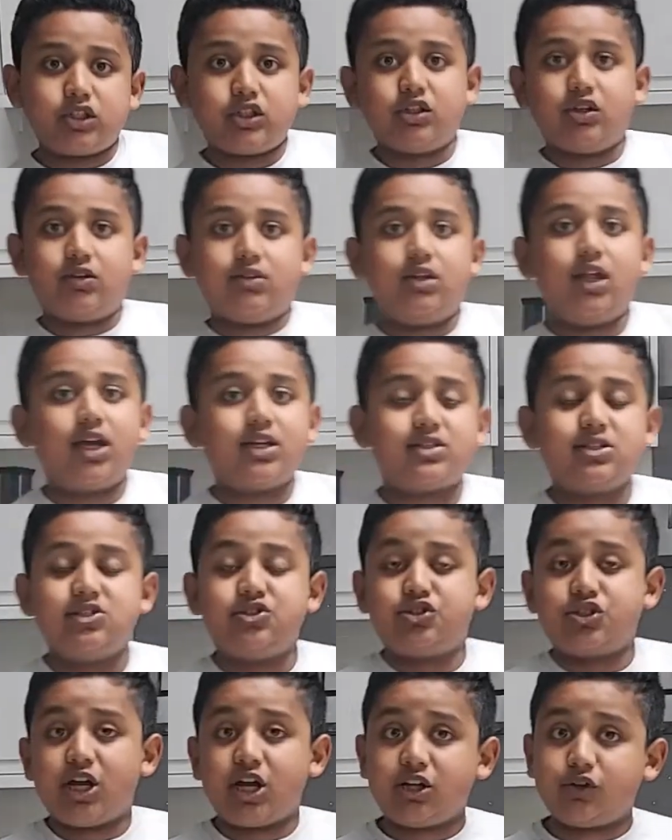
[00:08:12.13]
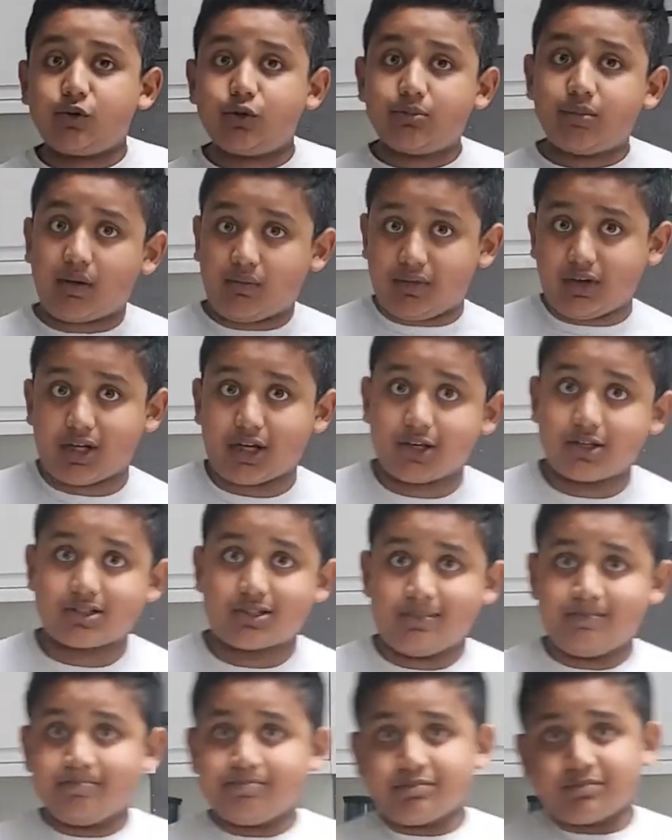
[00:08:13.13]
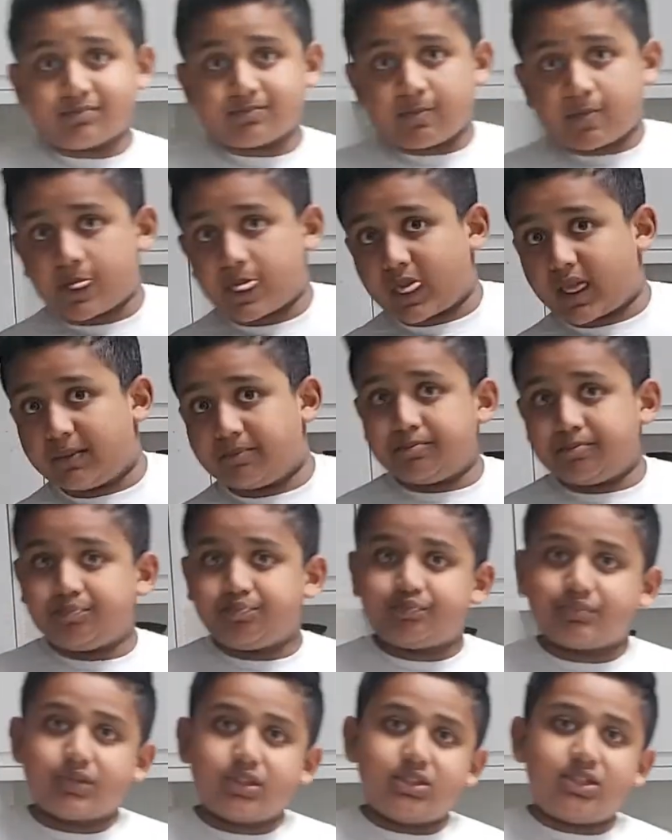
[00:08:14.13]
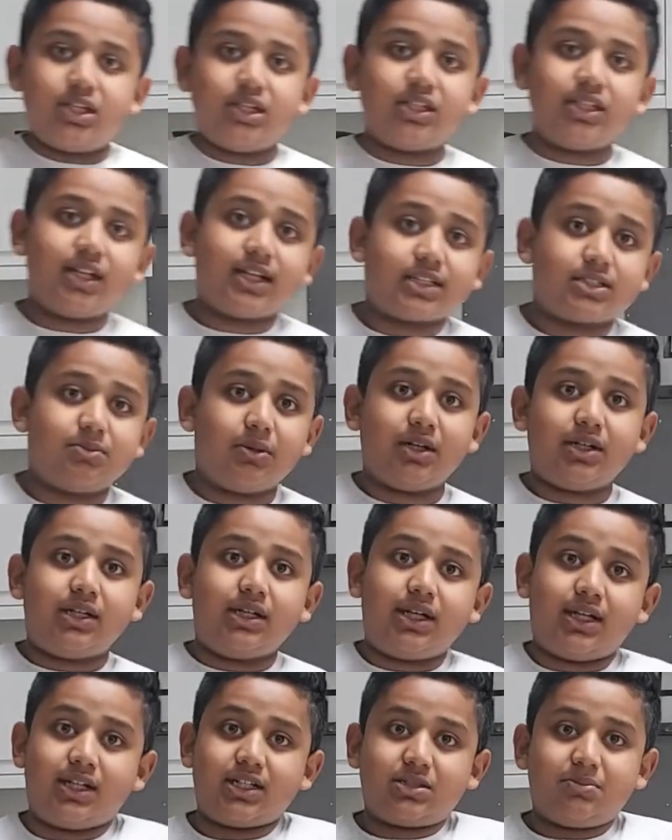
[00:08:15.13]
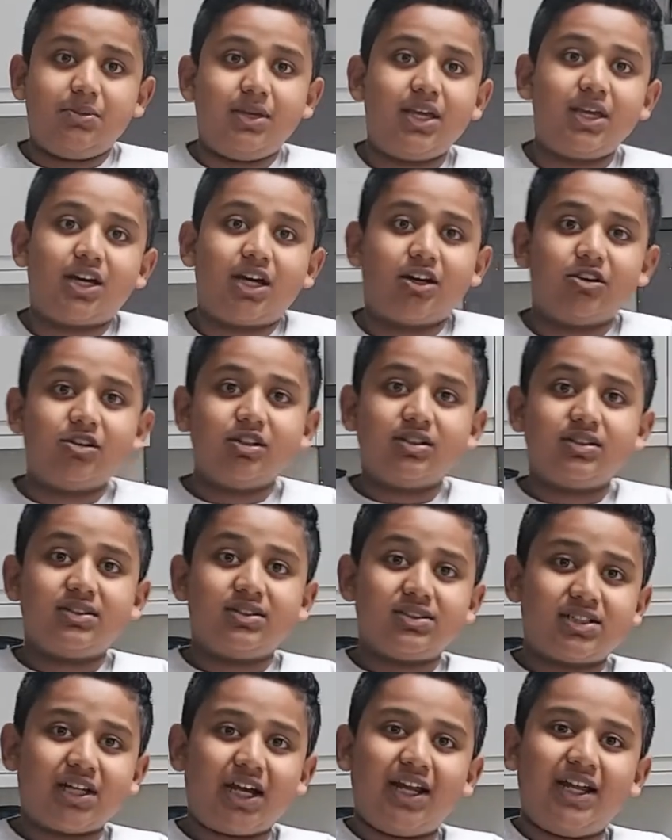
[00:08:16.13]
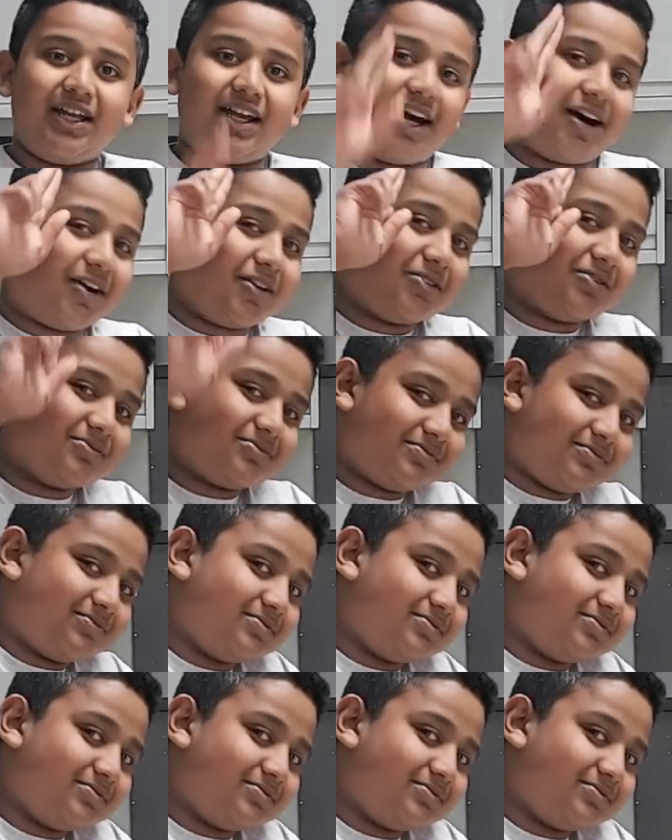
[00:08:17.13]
sure you like and share all my videos. See you in the next one, and it's me, Karan, signing out.